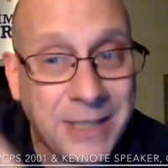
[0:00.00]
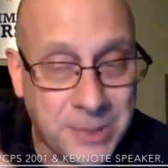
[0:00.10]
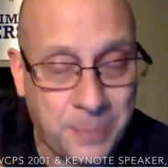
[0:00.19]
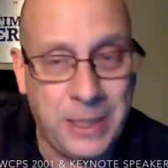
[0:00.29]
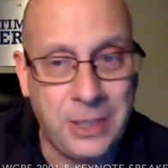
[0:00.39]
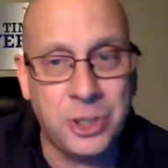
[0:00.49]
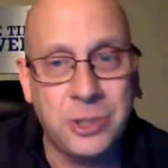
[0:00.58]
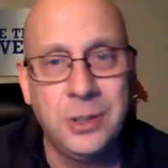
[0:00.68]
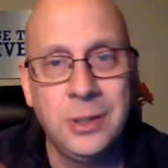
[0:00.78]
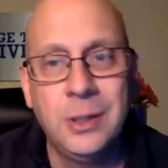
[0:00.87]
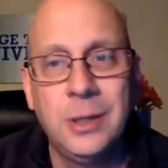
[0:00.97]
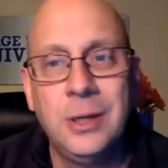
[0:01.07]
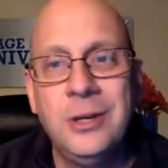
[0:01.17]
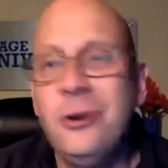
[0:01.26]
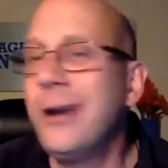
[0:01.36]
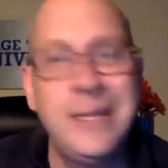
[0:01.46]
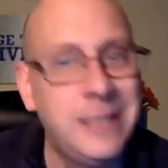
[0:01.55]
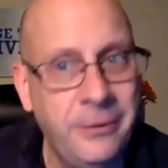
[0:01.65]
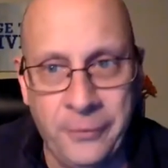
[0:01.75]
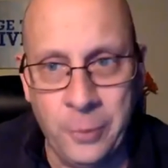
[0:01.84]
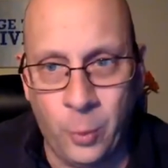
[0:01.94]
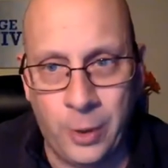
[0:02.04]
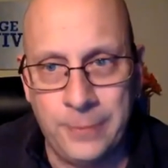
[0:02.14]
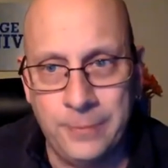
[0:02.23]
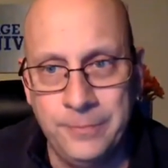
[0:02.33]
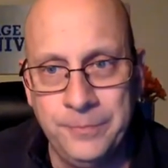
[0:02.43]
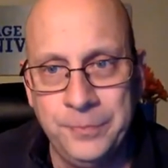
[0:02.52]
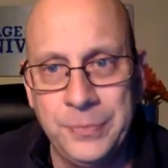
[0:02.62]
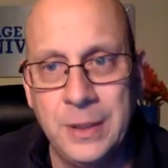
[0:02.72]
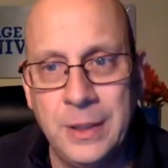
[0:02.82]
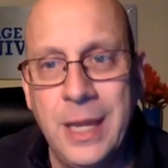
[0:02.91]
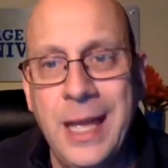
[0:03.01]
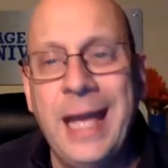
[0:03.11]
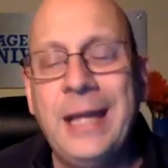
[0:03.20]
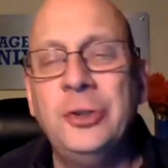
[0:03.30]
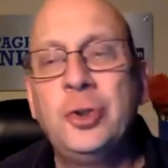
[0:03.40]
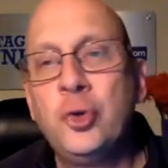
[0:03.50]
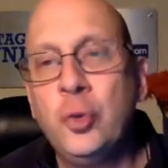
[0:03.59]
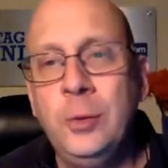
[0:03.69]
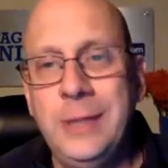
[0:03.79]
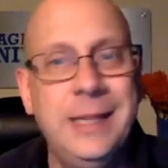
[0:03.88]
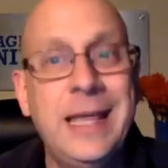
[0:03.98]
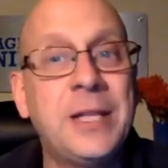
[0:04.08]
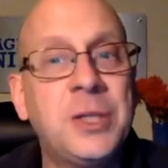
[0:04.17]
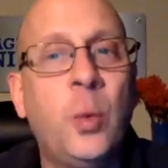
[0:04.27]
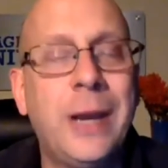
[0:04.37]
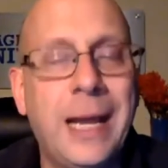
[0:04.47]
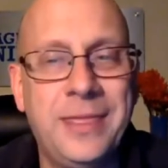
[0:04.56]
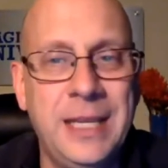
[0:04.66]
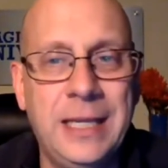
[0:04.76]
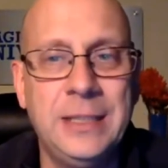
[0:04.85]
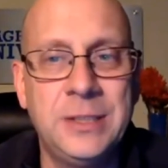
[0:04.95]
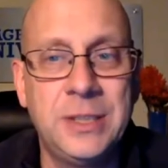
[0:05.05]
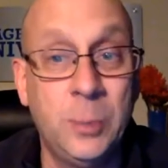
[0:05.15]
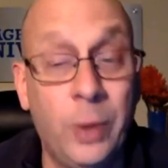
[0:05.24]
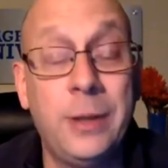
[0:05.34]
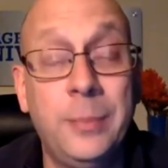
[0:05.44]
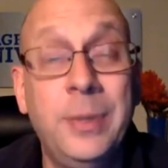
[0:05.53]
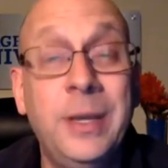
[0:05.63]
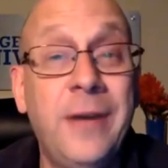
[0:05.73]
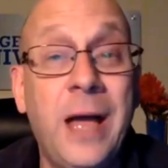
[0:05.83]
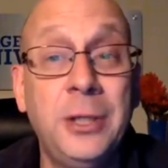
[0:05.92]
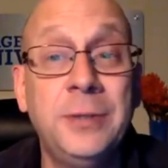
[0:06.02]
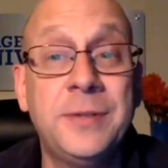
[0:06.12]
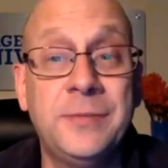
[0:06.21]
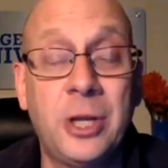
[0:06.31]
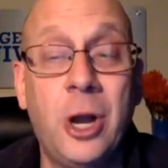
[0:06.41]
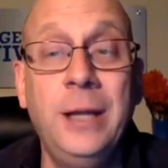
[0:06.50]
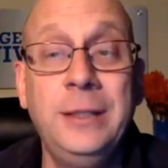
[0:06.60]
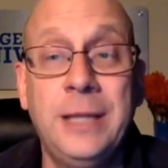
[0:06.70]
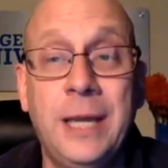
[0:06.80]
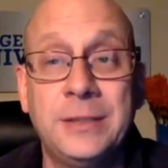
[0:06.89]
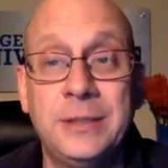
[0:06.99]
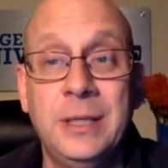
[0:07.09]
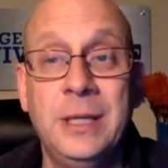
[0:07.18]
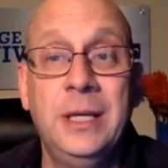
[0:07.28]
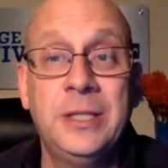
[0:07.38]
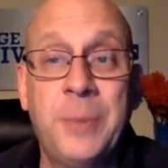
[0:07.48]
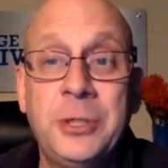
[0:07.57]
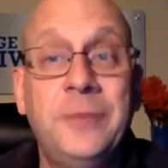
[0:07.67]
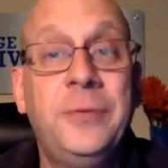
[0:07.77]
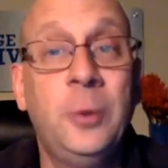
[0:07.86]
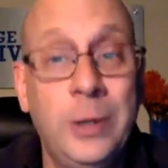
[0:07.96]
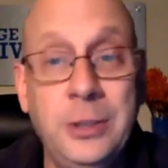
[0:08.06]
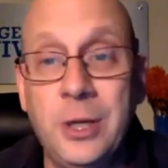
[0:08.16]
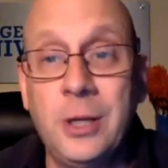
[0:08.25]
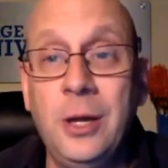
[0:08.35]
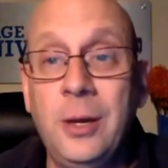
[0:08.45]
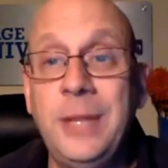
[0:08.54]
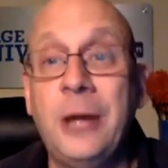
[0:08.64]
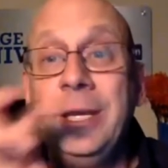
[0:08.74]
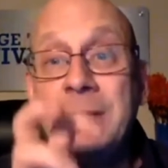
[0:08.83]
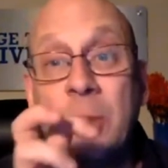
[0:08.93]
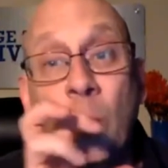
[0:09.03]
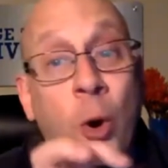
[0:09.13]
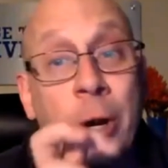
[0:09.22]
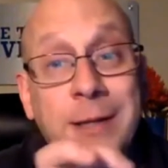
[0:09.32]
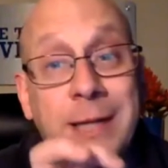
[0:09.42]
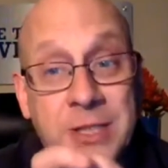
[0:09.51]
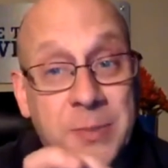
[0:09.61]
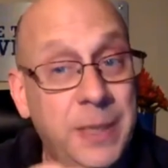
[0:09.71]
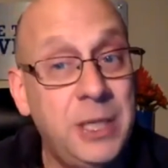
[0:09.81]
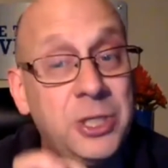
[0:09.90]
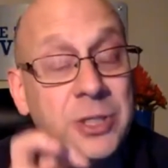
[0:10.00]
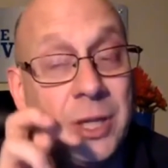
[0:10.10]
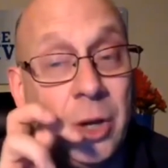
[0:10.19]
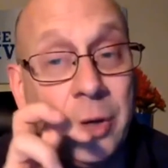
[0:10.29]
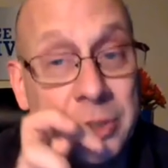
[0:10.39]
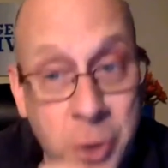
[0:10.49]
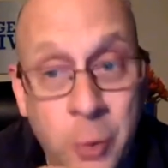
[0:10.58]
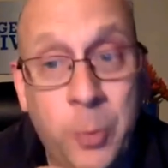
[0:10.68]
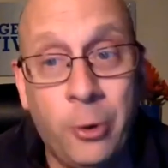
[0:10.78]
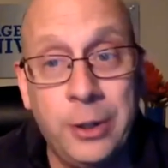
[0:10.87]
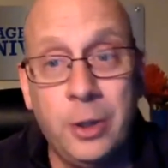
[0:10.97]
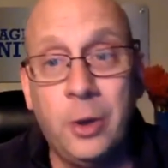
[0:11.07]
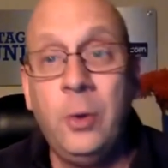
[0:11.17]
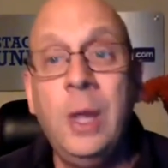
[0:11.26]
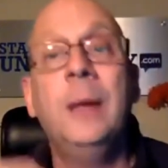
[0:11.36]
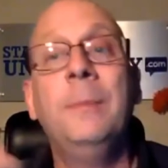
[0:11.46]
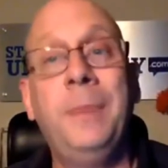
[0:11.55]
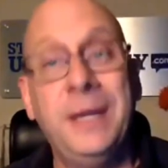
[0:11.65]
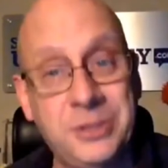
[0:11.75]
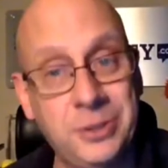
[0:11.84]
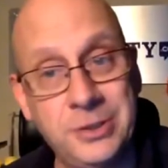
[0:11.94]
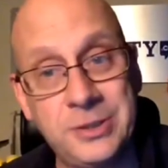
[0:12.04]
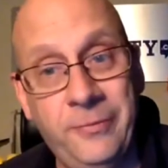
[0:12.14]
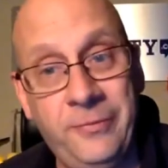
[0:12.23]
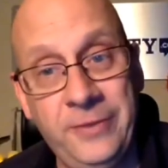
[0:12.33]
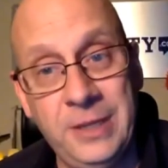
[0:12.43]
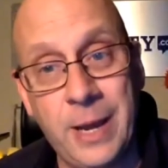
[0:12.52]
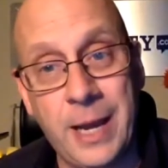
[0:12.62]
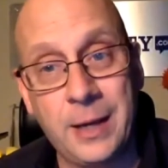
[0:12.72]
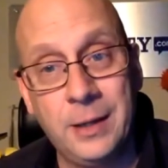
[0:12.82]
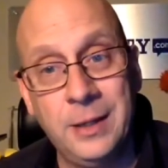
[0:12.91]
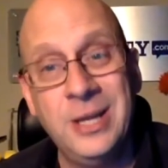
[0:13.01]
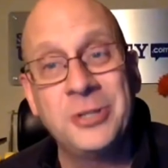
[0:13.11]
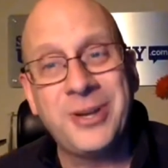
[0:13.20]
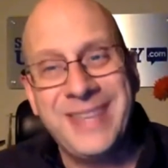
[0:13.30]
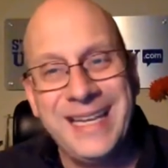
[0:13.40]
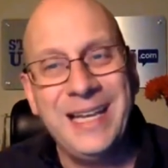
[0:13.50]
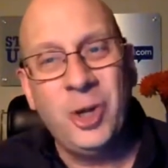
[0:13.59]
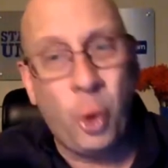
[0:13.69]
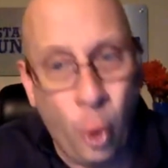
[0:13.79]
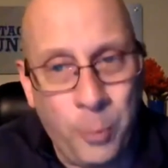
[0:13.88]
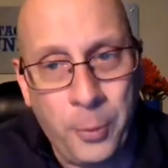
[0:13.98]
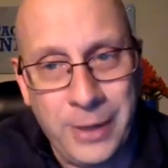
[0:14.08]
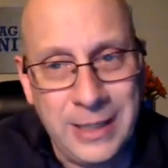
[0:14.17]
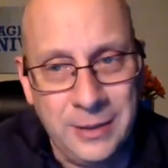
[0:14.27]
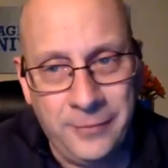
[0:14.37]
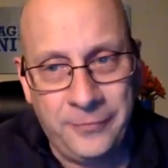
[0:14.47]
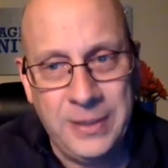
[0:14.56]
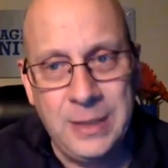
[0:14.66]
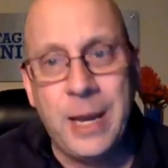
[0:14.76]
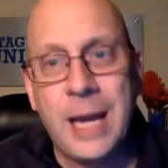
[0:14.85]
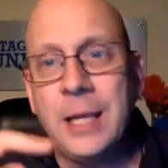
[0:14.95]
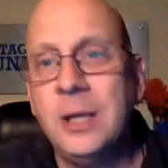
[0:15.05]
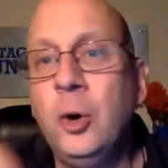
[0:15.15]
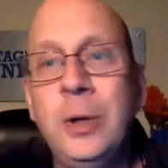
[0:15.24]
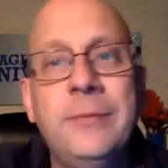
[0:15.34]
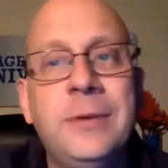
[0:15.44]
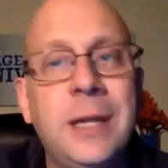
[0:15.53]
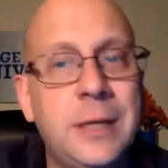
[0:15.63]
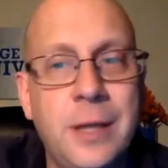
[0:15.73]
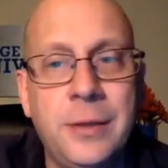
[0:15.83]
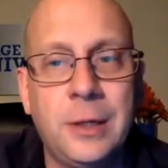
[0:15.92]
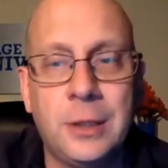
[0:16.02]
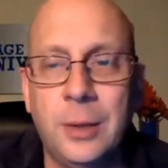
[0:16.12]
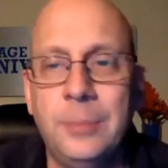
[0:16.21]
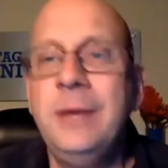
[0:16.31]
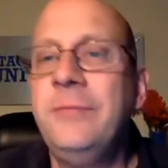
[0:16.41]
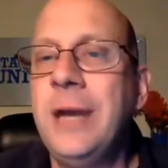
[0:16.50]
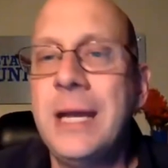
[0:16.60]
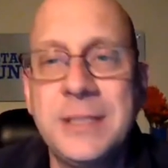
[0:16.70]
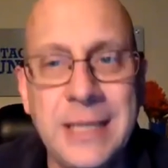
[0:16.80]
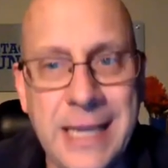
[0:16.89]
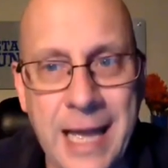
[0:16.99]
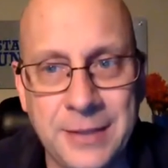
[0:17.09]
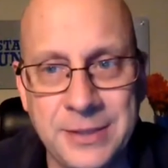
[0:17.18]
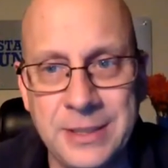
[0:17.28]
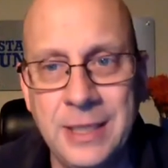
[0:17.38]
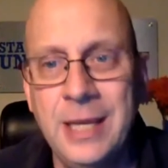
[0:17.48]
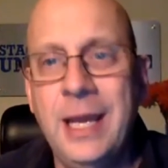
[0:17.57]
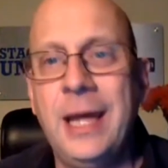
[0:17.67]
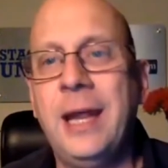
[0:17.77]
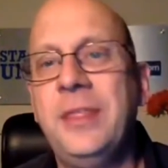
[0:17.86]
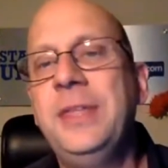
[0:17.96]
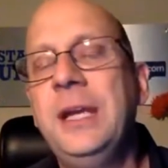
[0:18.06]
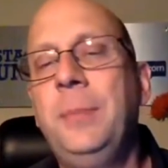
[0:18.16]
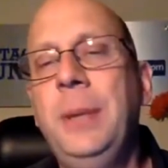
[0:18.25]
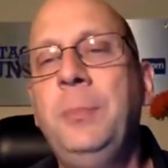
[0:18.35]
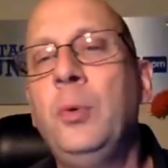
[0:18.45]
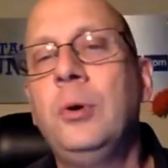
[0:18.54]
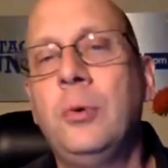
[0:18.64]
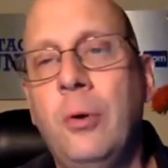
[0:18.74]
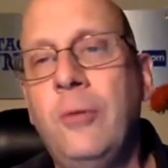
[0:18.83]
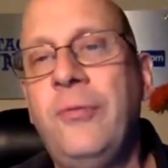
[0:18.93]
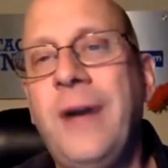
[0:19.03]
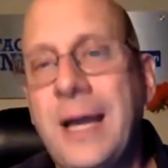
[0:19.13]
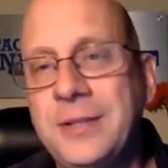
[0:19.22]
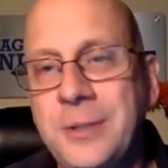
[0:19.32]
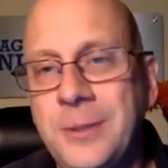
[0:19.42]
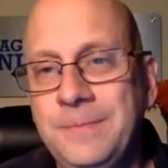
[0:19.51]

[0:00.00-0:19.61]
speech, not a different one. And truly, that's what I think is one of the big values of the contest. Especially if you win your club, now you get to work on that speech to go to 2.0 based on some feedback. So I think incorporating the feedback and go give it at another club, even as a guest. And I think people will grow faster.